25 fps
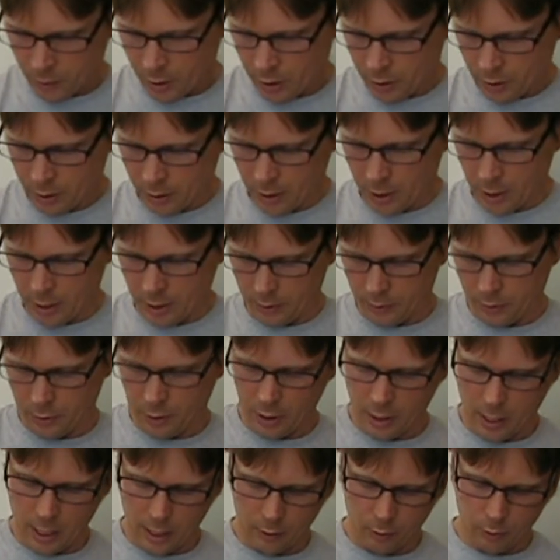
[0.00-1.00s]
that
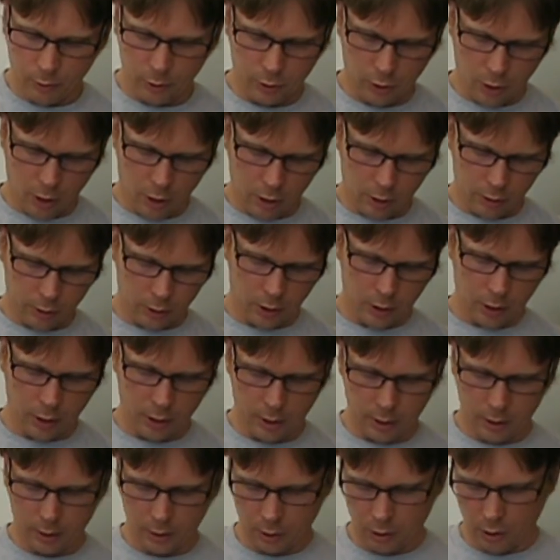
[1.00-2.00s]
the end result
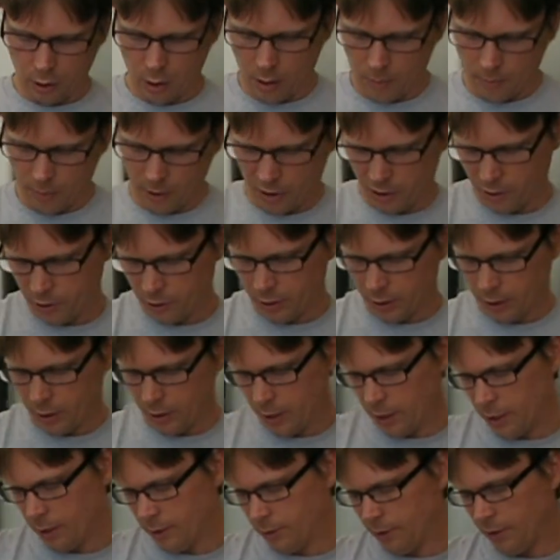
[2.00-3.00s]
is a lot better
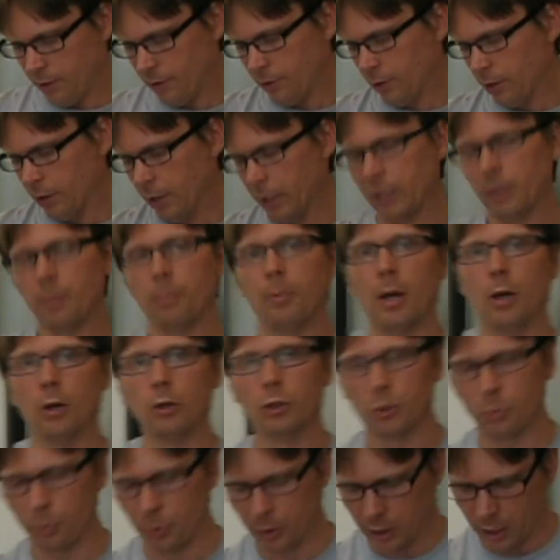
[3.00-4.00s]
than even like
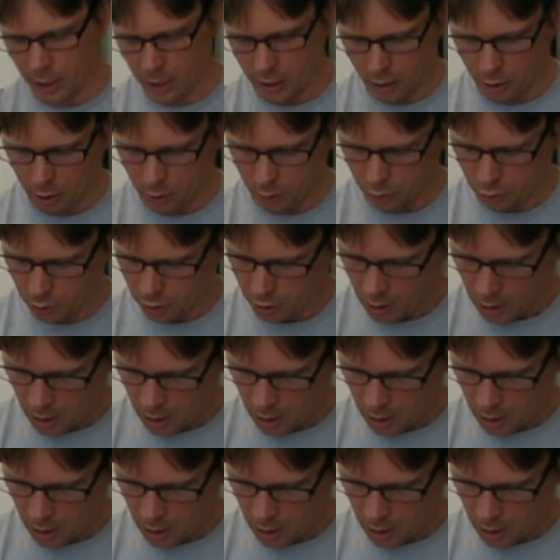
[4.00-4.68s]
pouch potatoes.